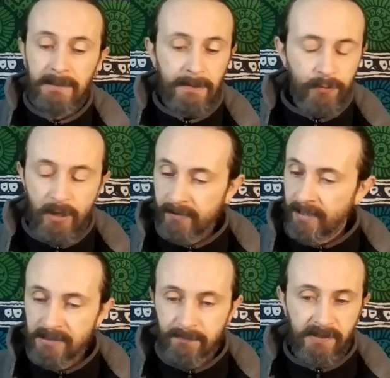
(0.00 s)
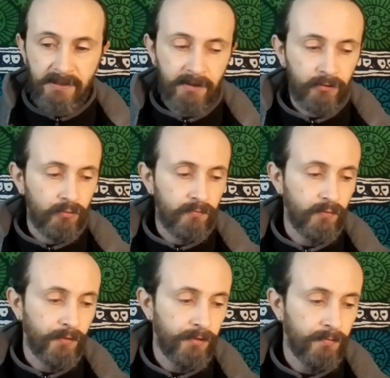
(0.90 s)
Libra, that's the best I can do
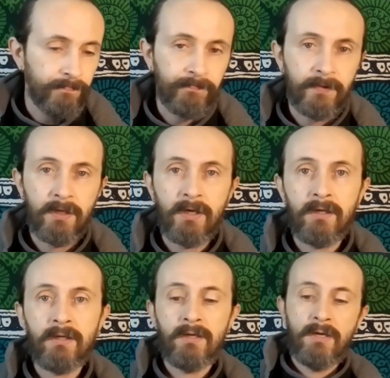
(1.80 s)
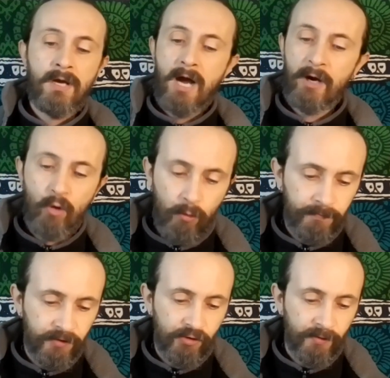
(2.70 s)
for you, okay? I hope
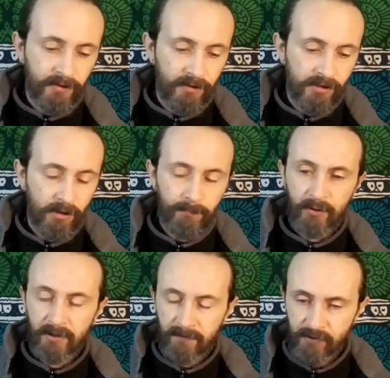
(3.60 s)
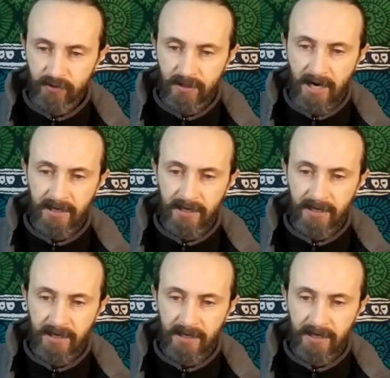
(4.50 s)
this reading does help you and it gives you the